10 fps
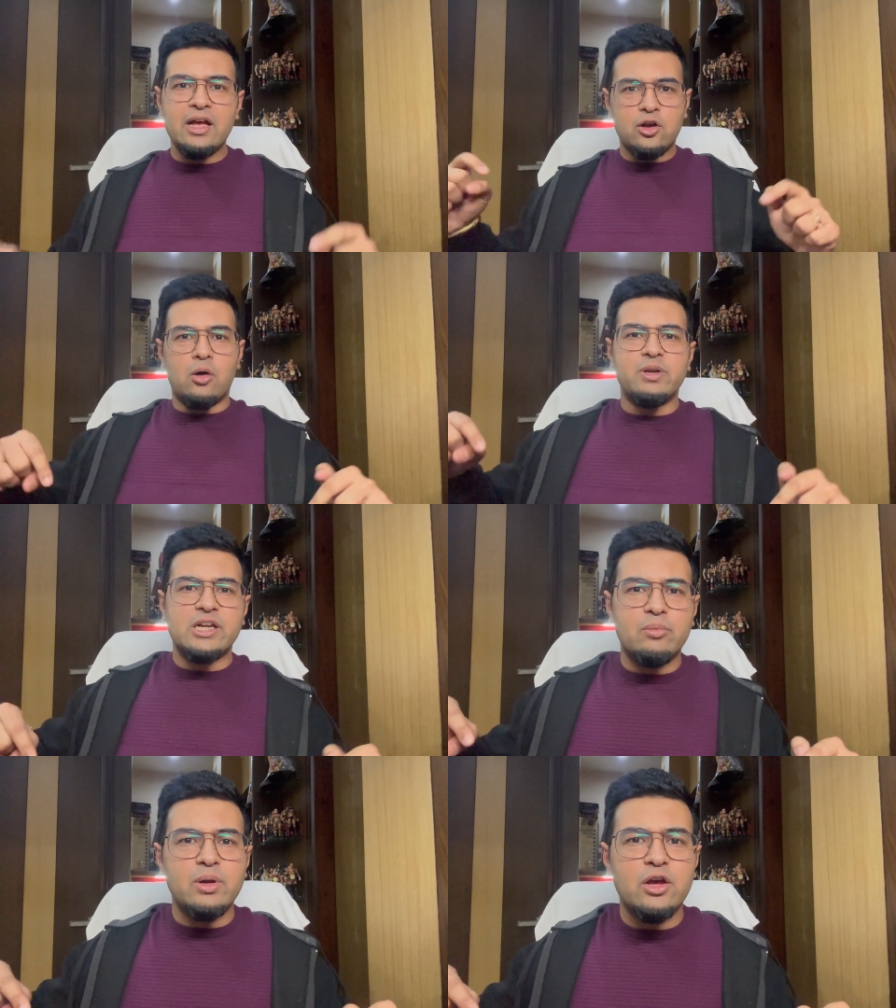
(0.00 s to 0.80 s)
Comment
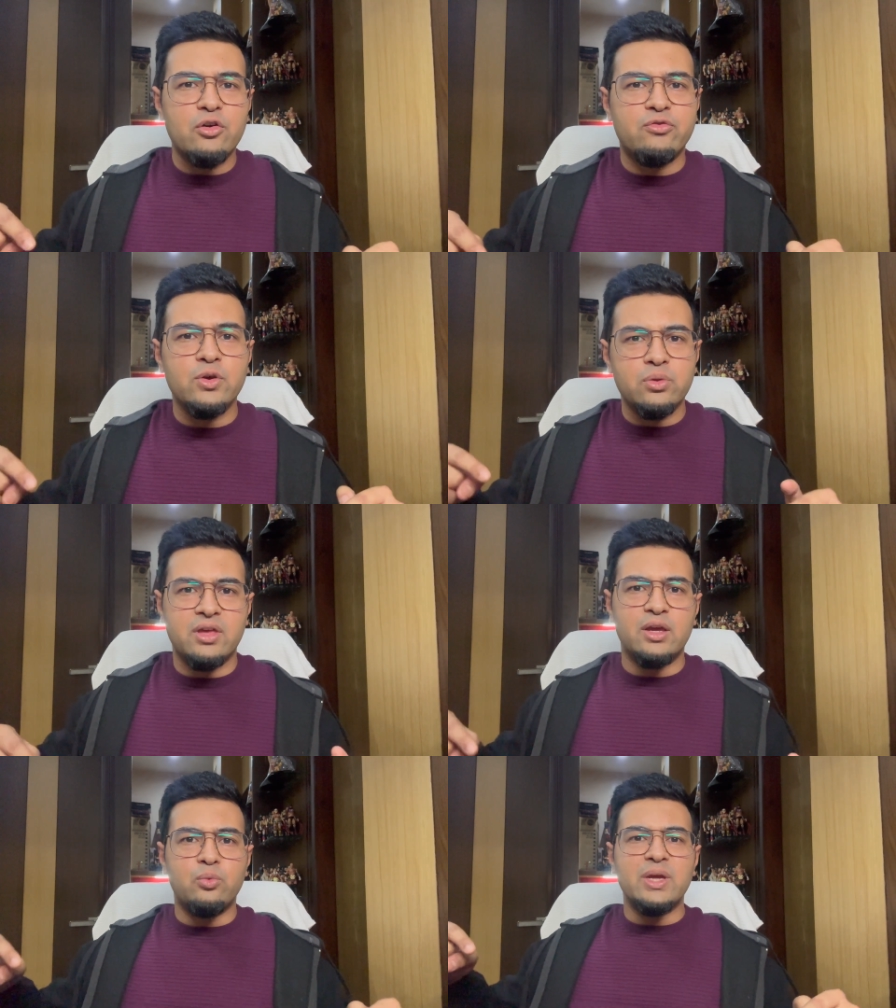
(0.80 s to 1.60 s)
down below if you
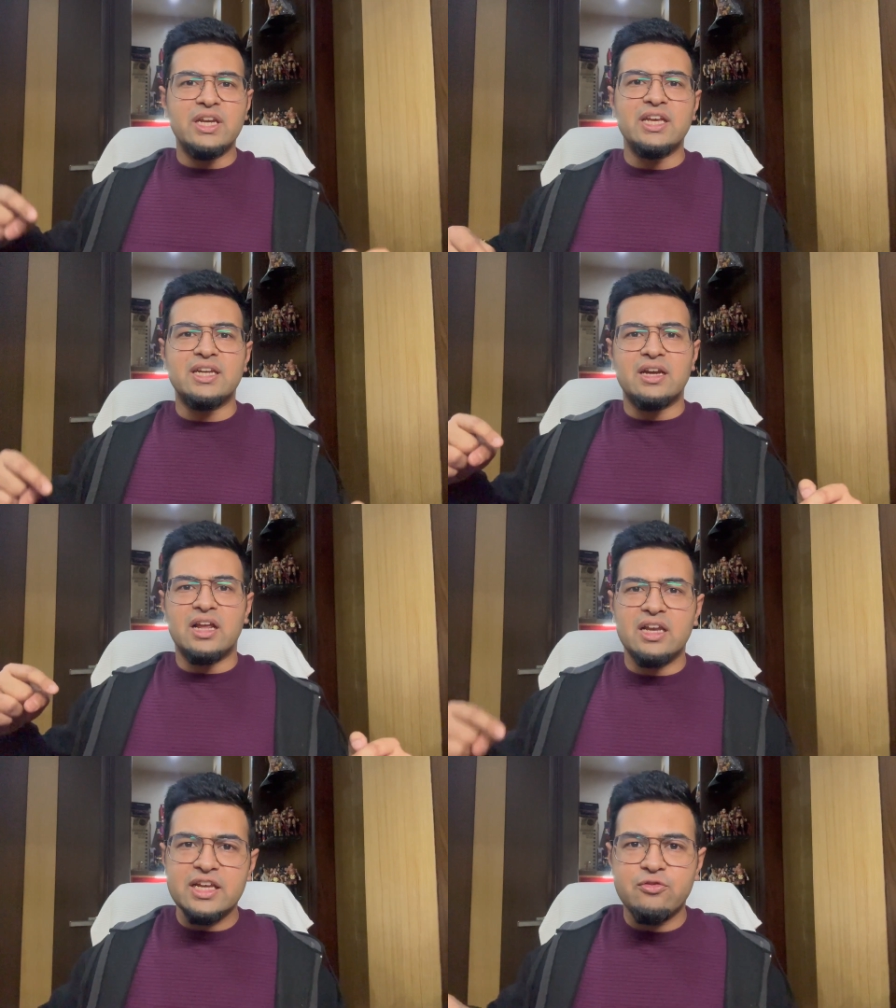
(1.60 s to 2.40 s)
think we need an
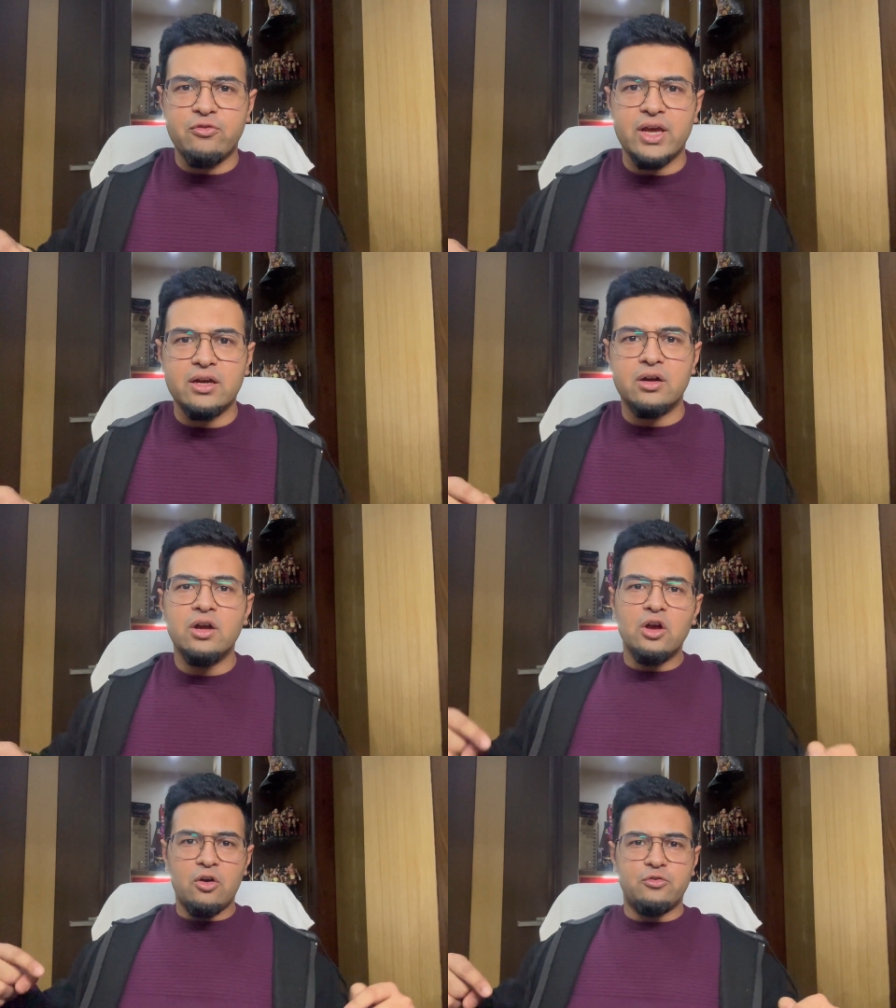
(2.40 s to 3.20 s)
elite figure
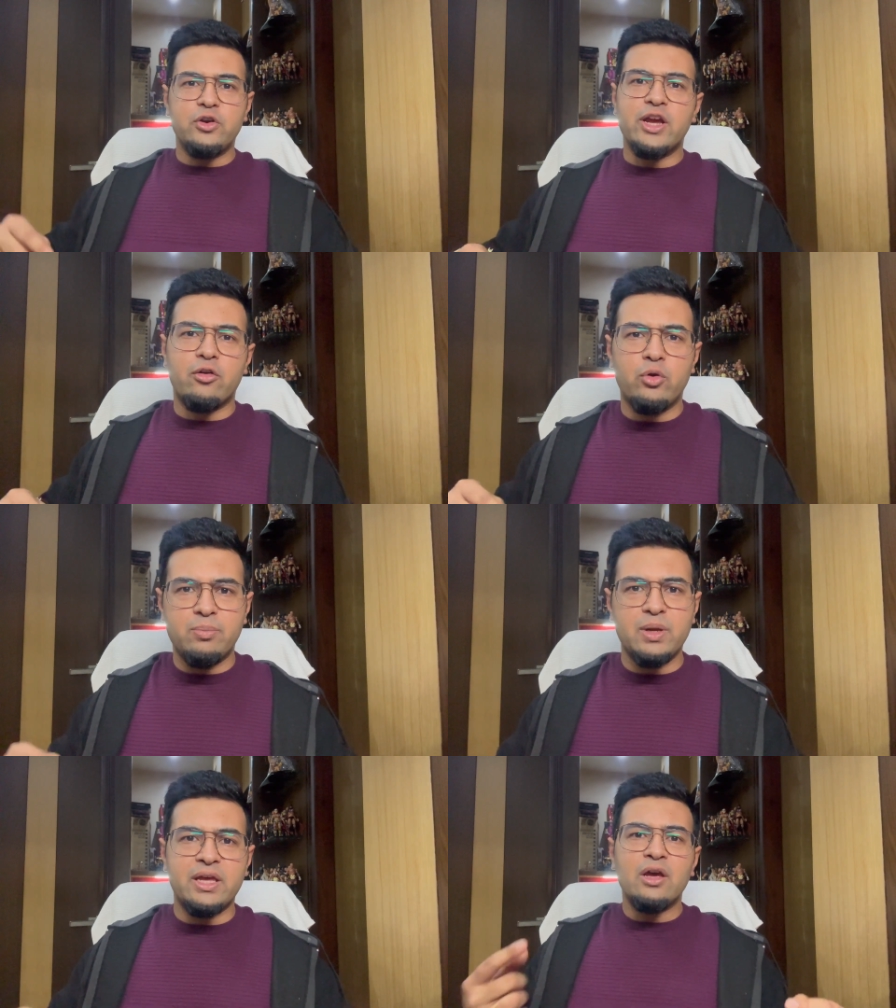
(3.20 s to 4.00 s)
of Rhea
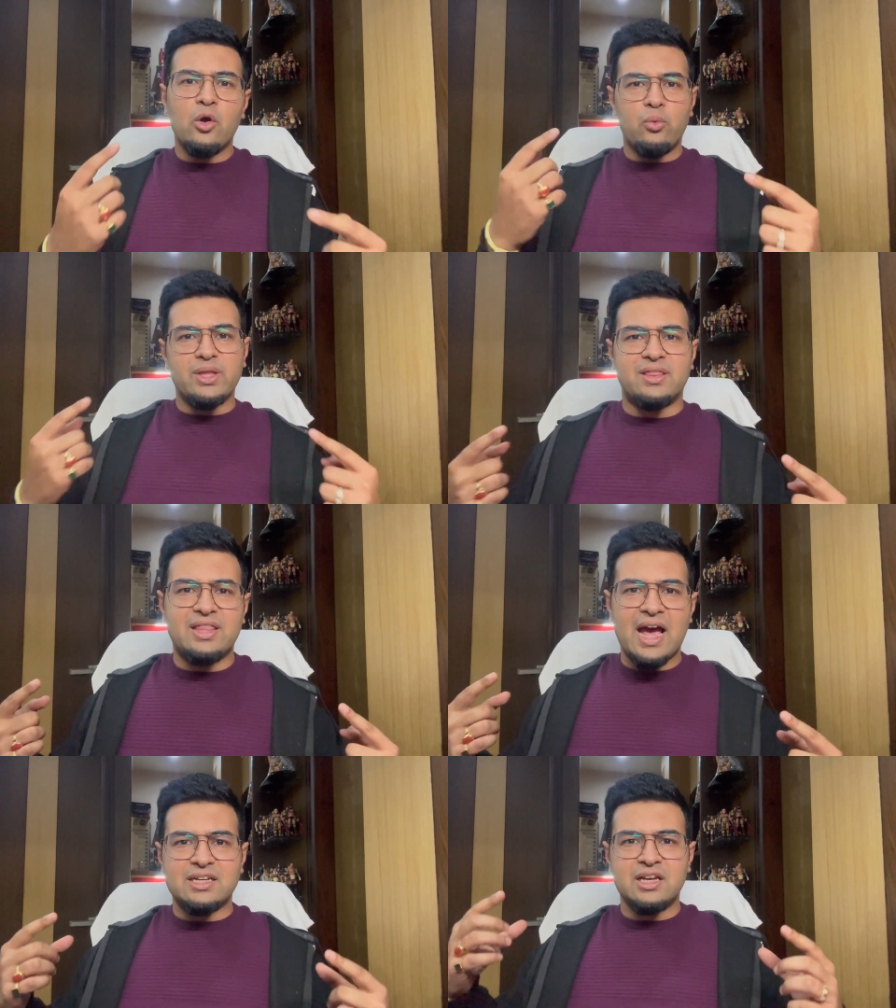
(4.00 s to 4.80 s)
Ripley with
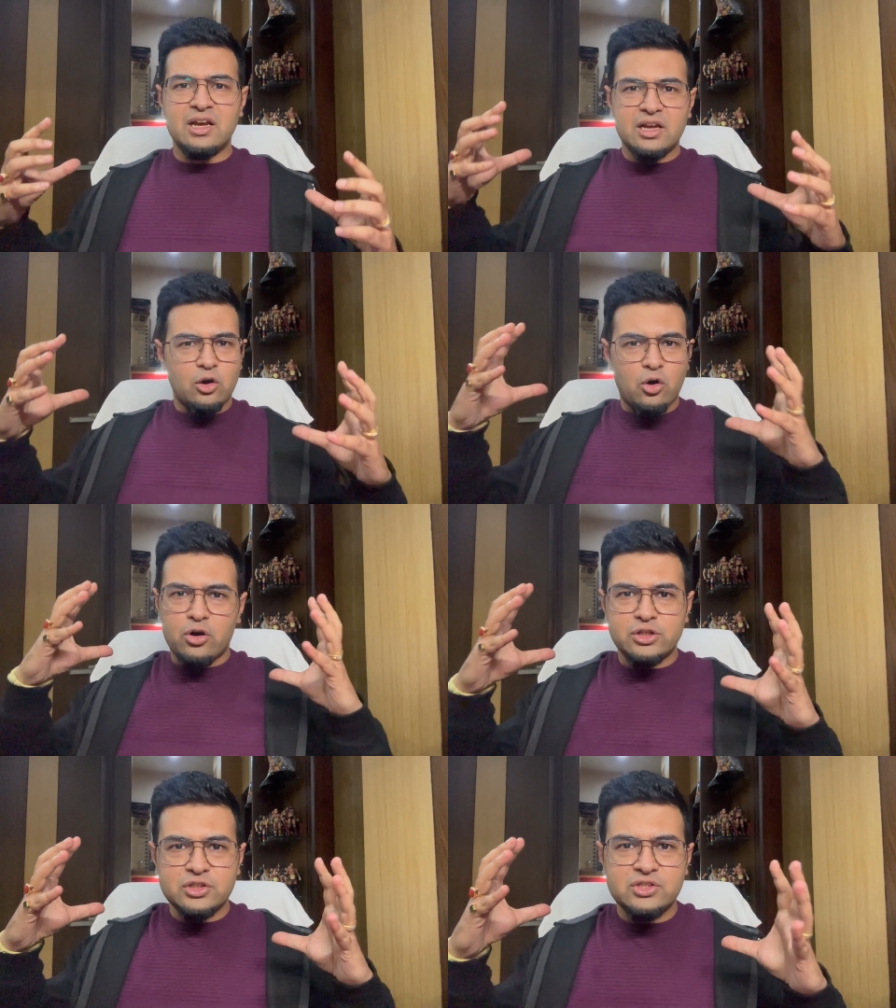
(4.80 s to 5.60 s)
that
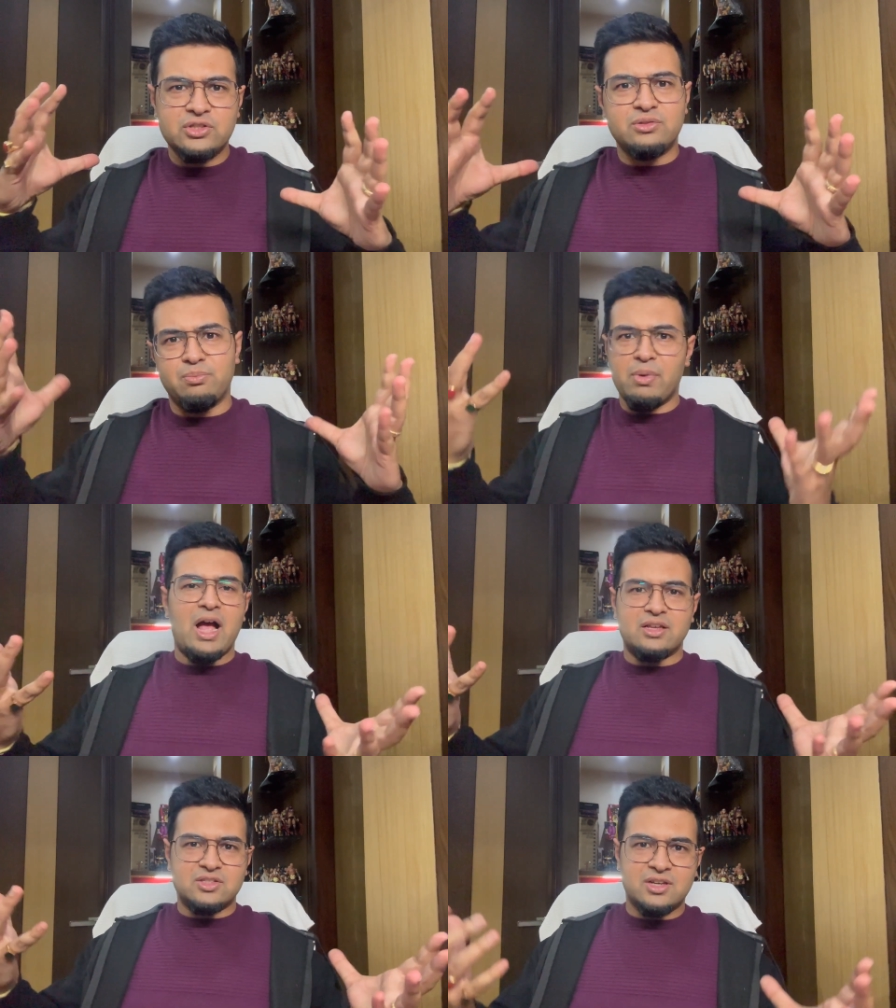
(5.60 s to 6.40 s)
horn
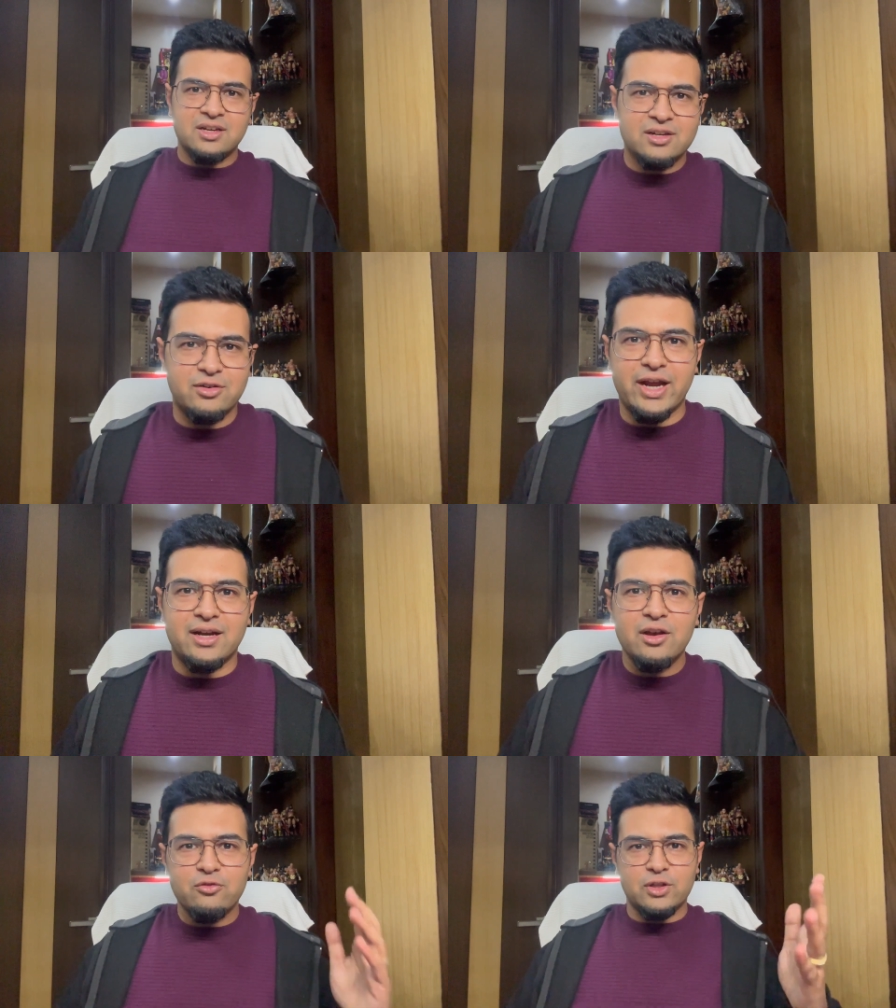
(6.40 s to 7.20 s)
mask, right?
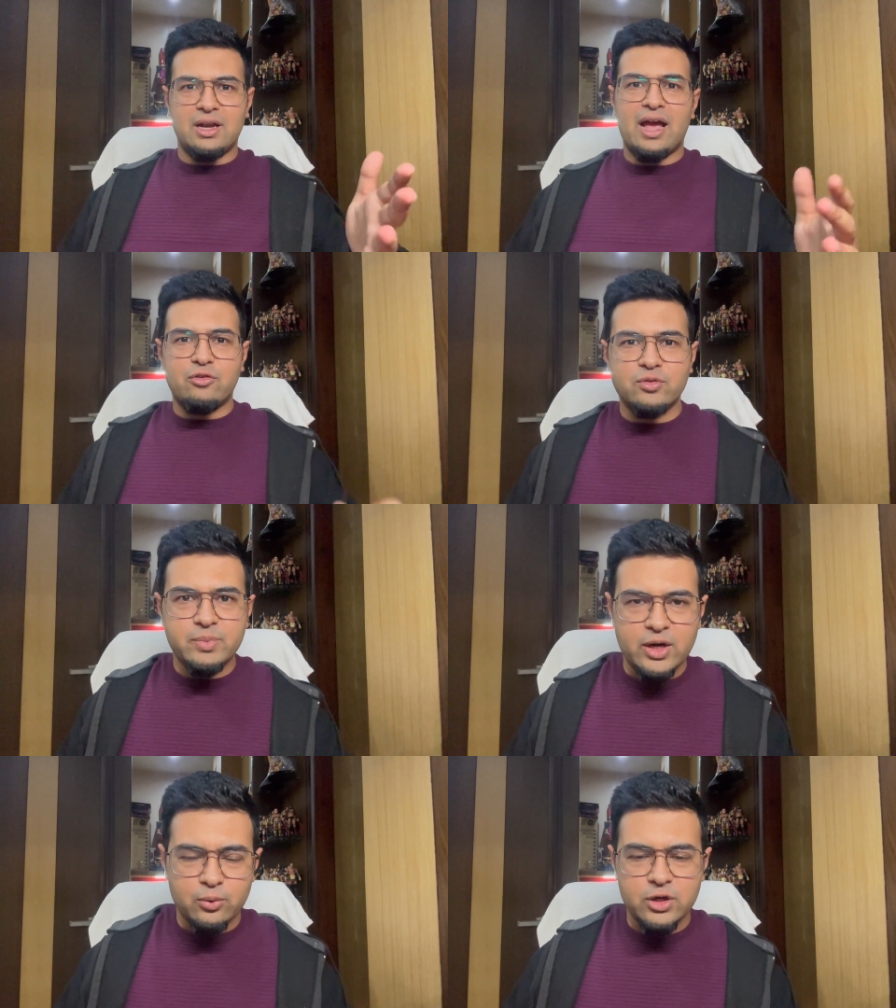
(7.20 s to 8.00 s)
For the lack of a
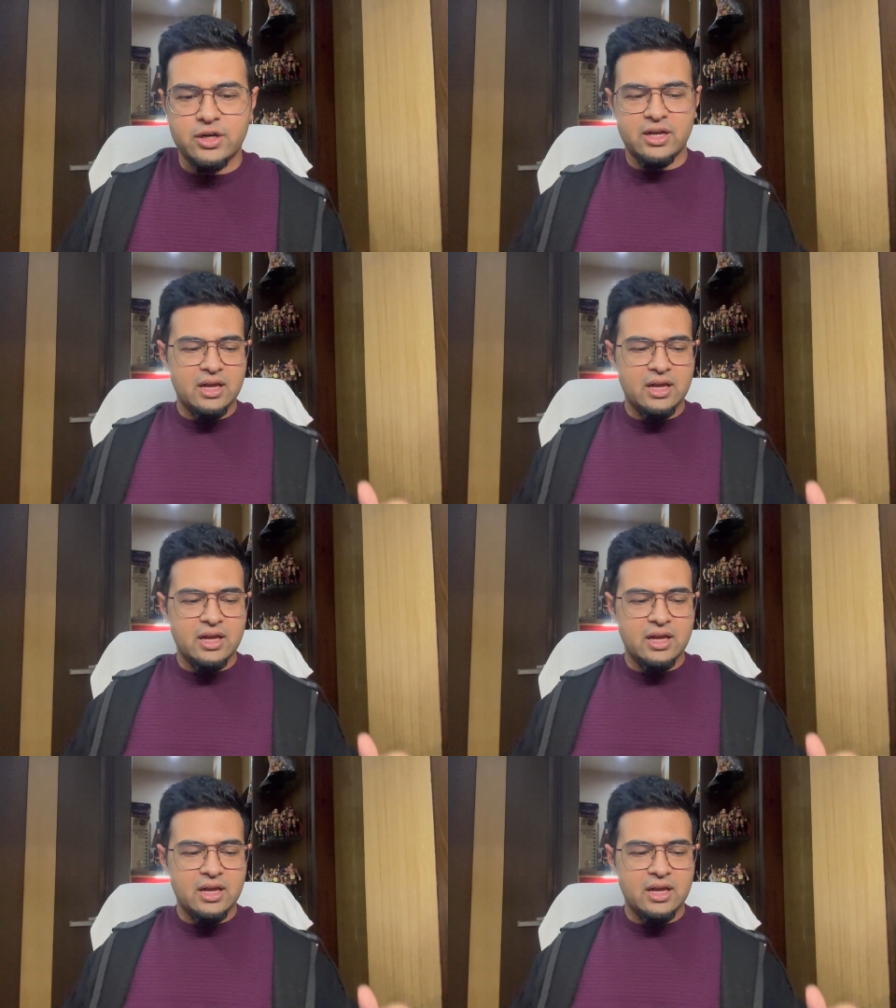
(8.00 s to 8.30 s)
better word.